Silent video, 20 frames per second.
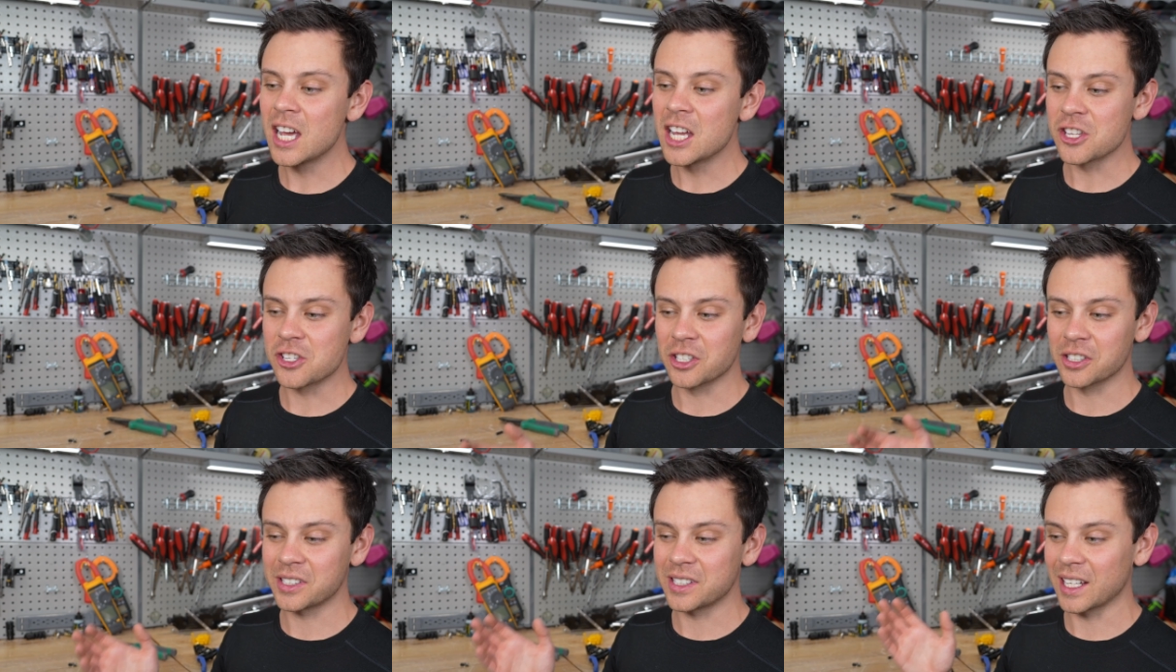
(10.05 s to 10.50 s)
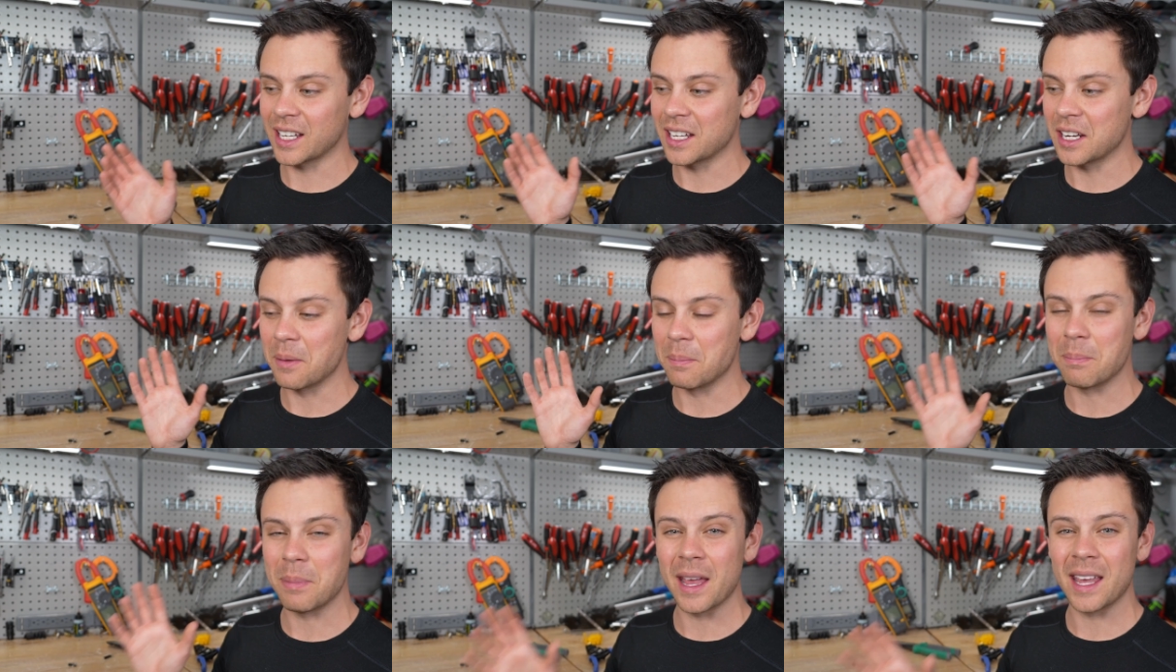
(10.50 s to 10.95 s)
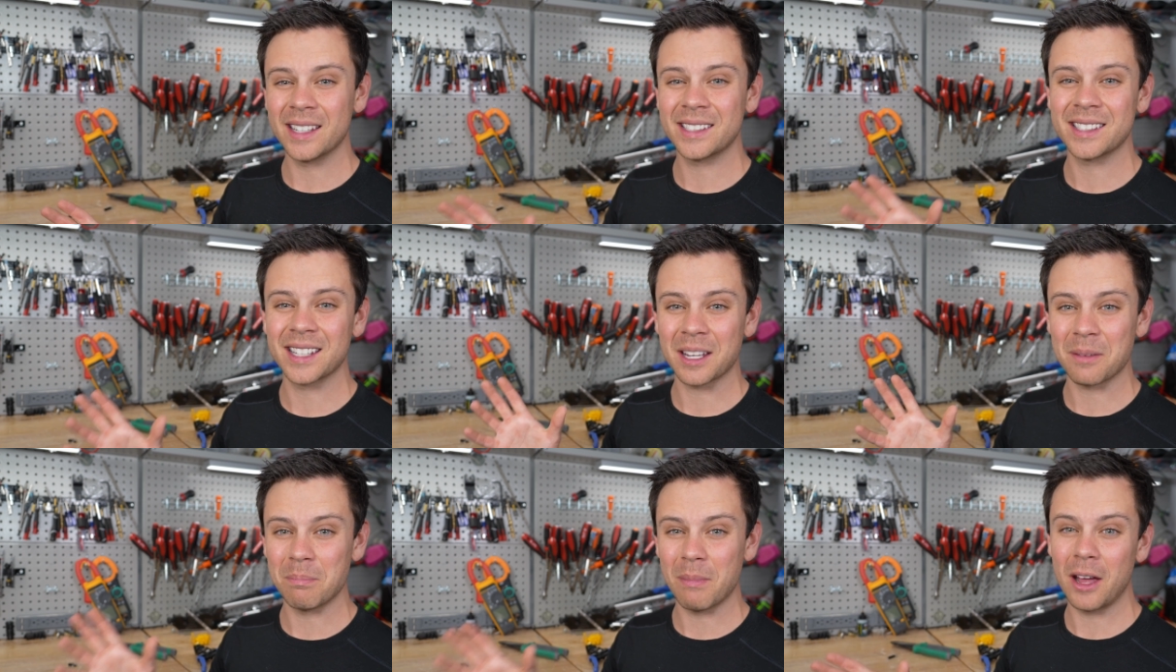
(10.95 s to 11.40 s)
just to get a
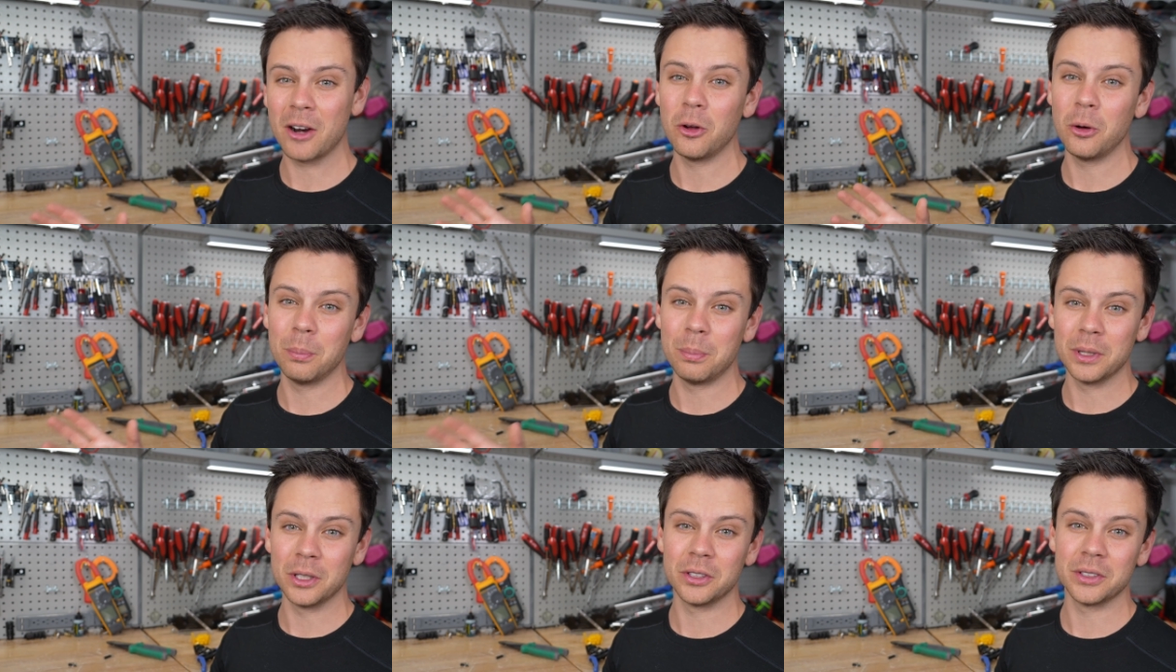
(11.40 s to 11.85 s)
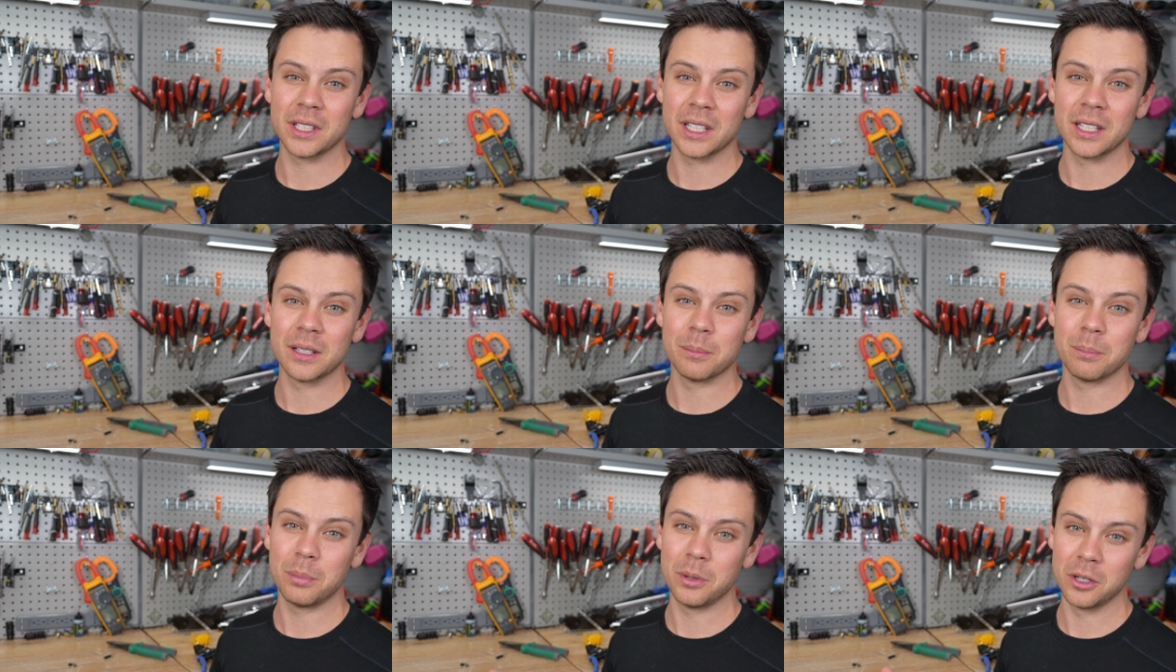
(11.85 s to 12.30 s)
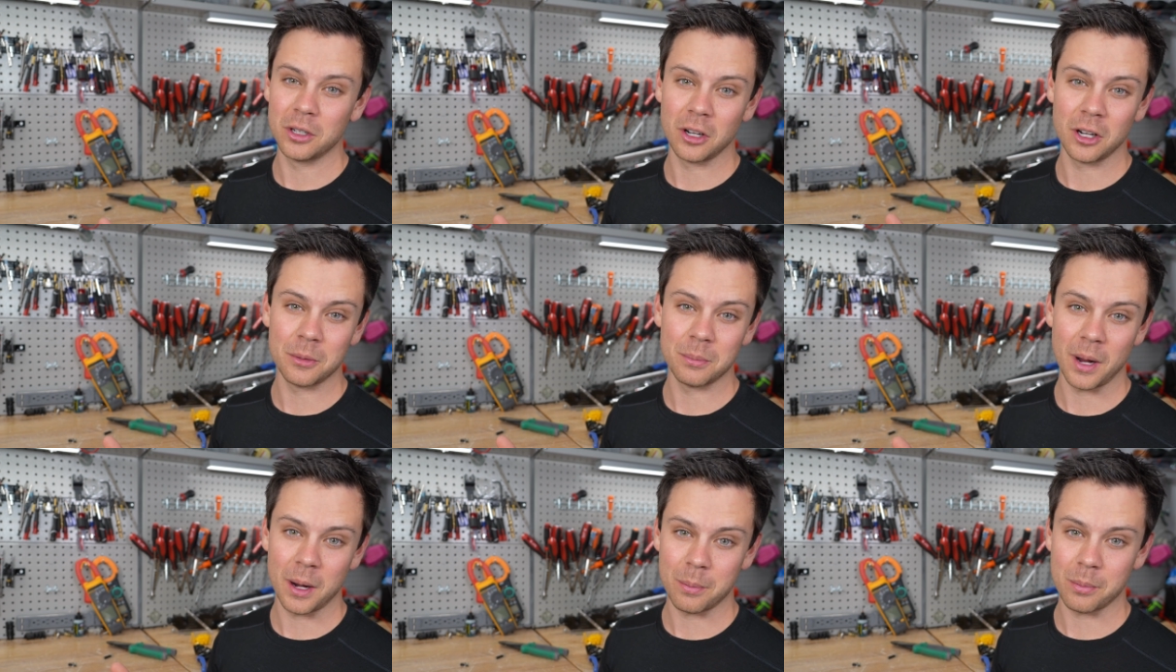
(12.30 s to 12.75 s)
basic metal building put
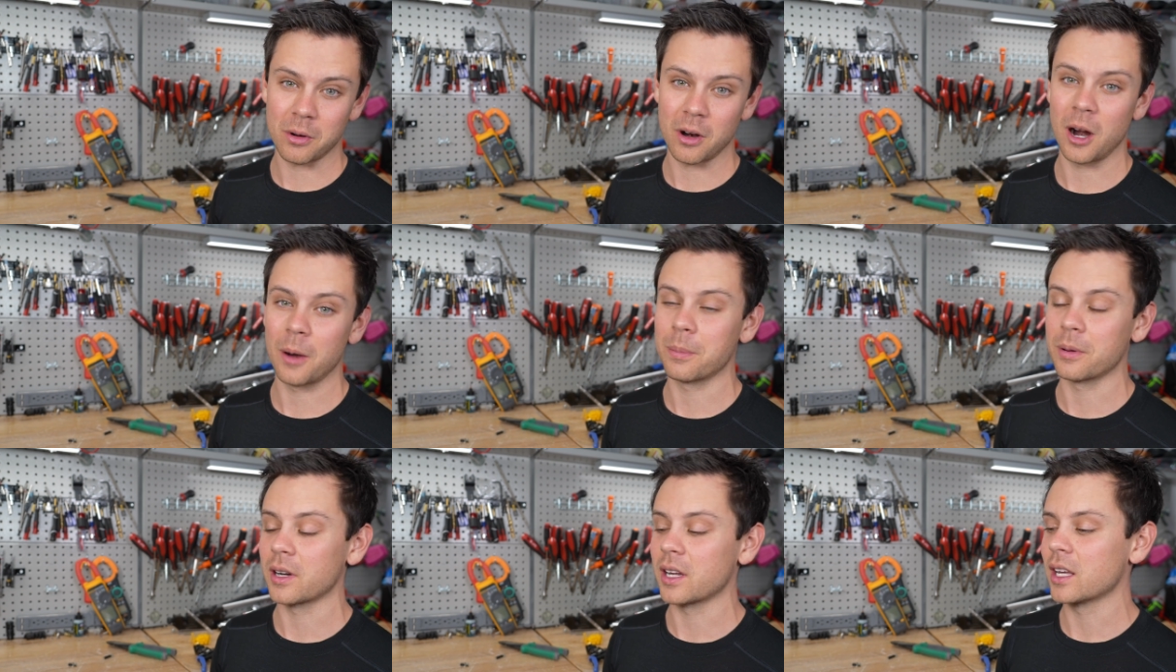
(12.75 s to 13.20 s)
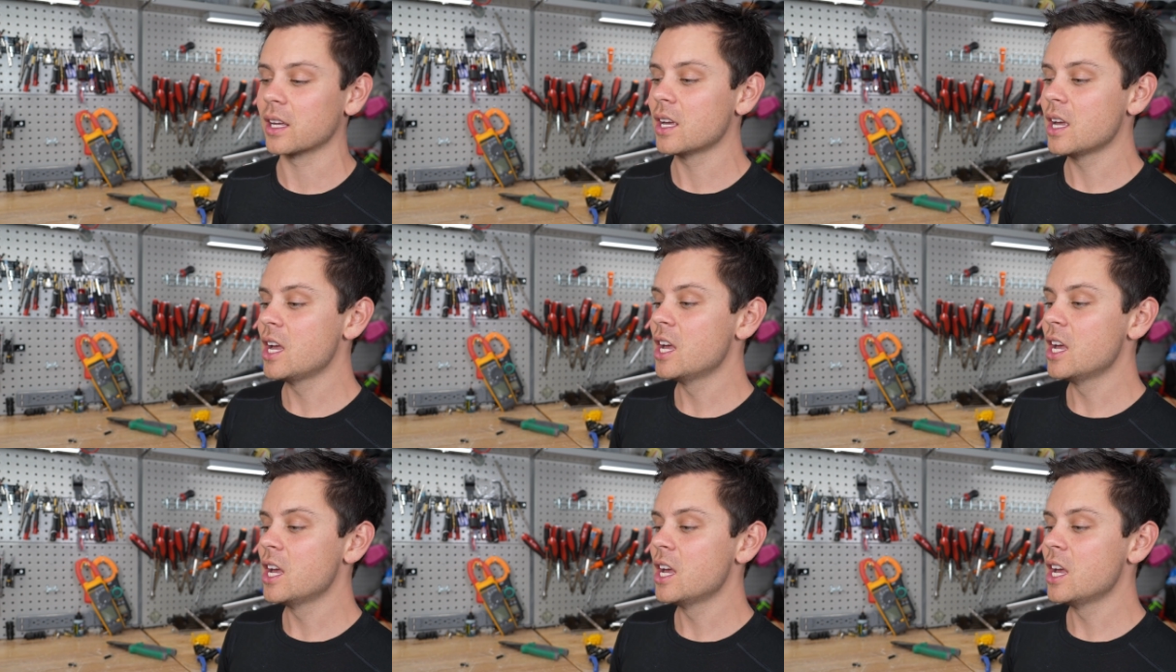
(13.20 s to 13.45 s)
on my property.